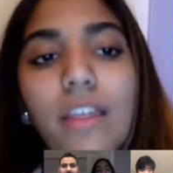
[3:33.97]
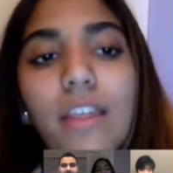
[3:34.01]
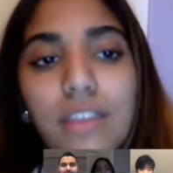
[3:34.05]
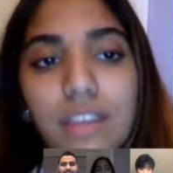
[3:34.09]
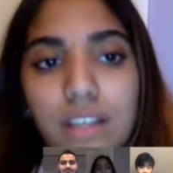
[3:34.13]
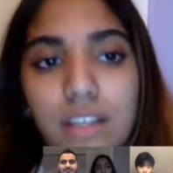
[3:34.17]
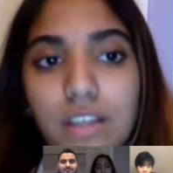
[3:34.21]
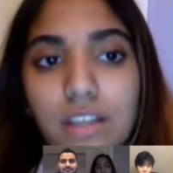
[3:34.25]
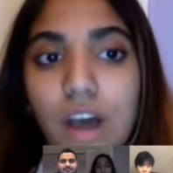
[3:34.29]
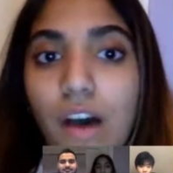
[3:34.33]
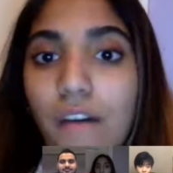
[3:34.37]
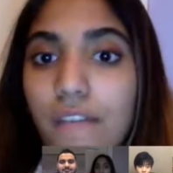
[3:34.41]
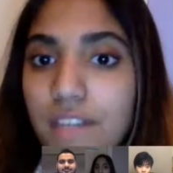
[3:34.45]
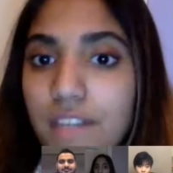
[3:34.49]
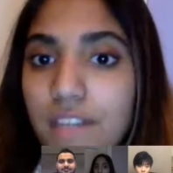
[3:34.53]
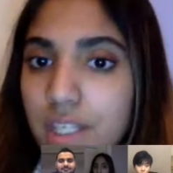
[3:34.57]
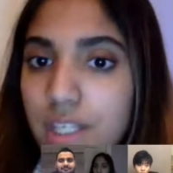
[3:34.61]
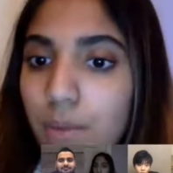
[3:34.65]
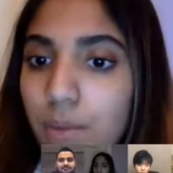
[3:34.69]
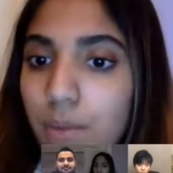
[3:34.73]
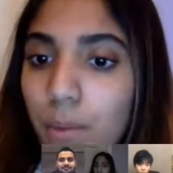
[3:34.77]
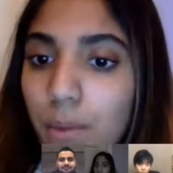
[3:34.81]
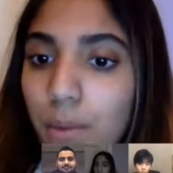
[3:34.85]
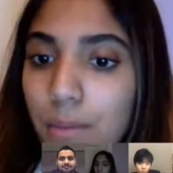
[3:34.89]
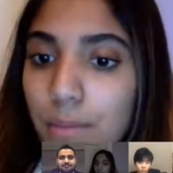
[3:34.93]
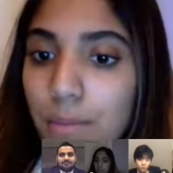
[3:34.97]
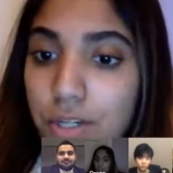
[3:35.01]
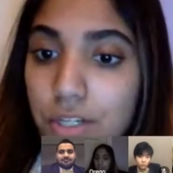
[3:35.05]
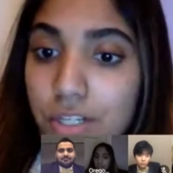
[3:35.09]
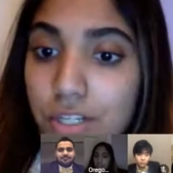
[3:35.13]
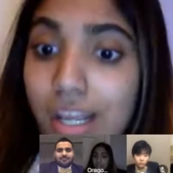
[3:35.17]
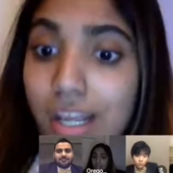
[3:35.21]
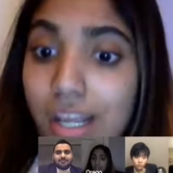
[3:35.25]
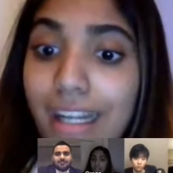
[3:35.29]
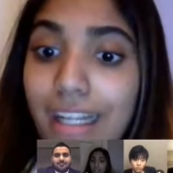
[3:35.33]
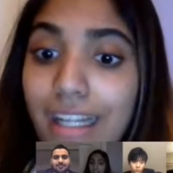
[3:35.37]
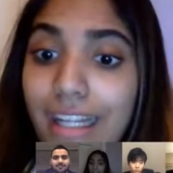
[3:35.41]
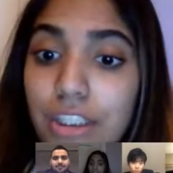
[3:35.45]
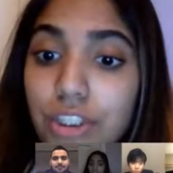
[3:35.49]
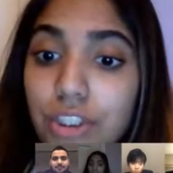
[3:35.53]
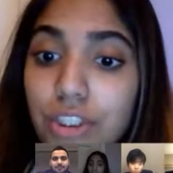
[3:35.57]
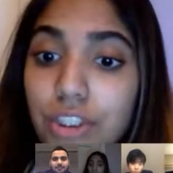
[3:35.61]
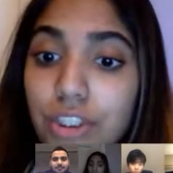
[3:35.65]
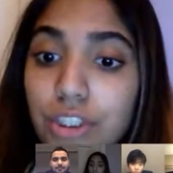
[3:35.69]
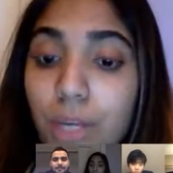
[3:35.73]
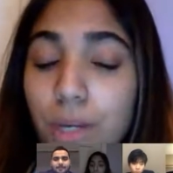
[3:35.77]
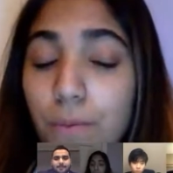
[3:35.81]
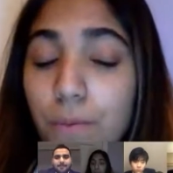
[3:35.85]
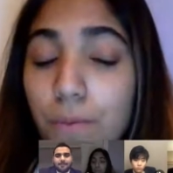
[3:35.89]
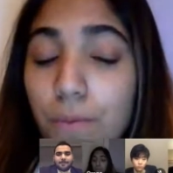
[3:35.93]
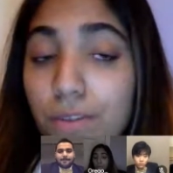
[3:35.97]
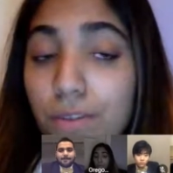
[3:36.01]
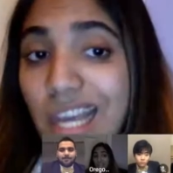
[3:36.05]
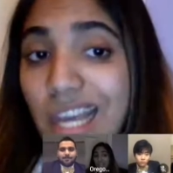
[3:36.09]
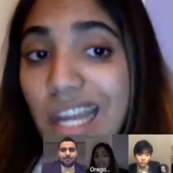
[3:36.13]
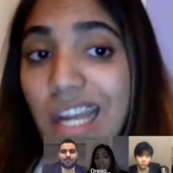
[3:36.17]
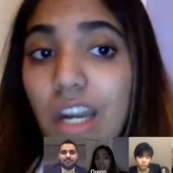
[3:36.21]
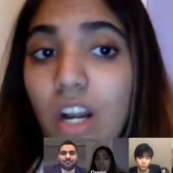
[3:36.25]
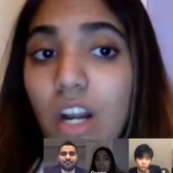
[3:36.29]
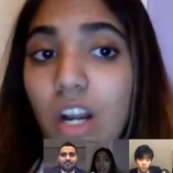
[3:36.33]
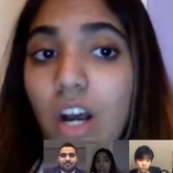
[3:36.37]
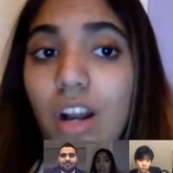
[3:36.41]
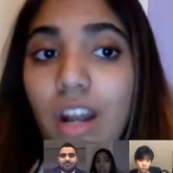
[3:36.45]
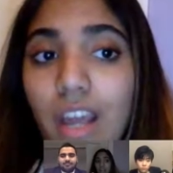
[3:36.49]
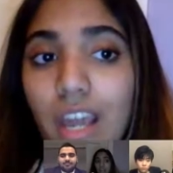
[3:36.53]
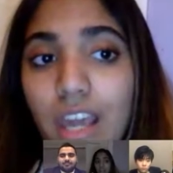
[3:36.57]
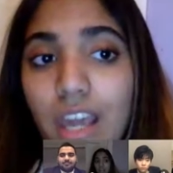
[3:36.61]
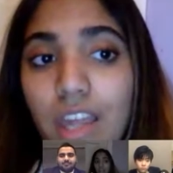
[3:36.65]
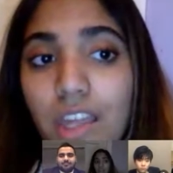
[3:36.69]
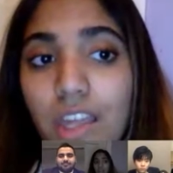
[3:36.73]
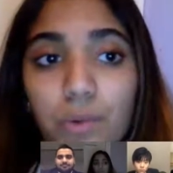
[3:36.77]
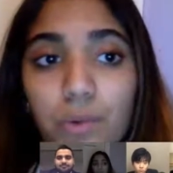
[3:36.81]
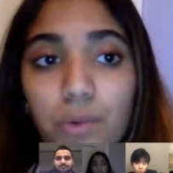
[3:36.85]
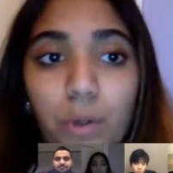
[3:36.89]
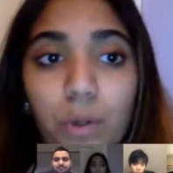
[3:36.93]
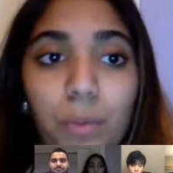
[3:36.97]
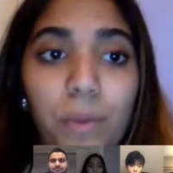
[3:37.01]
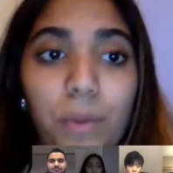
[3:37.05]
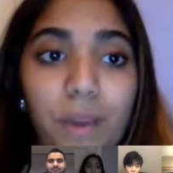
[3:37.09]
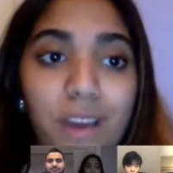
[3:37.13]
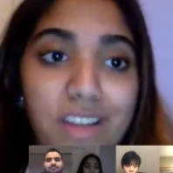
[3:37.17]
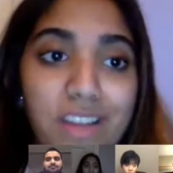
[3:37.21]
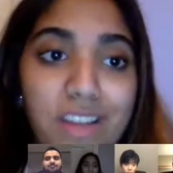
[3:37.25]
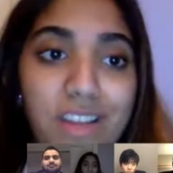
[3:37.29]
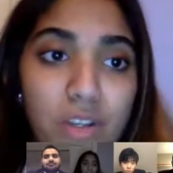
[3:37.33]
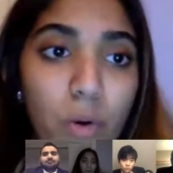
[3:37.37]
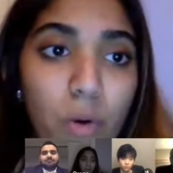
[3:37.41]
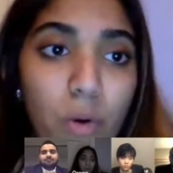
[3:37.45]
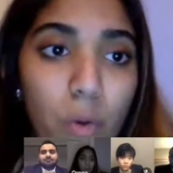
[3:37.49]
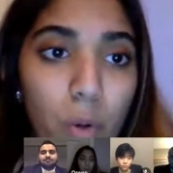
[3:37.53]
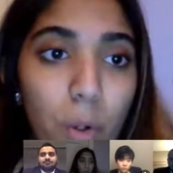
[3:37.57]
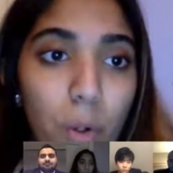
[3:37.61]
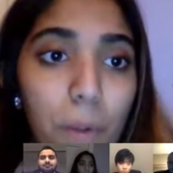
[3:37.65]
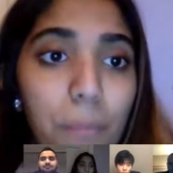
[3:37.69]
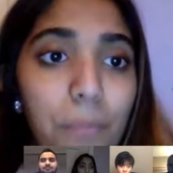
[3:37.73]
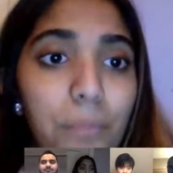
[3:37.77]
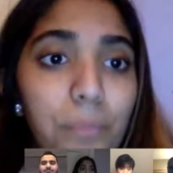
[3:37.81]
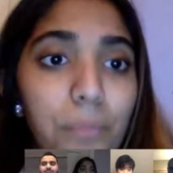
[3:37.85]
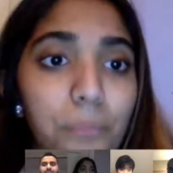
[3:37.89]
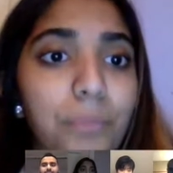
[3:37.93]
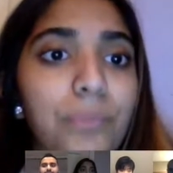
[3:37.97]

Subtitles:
These obviously will be pertaining to what you presented on and the role play as a whole.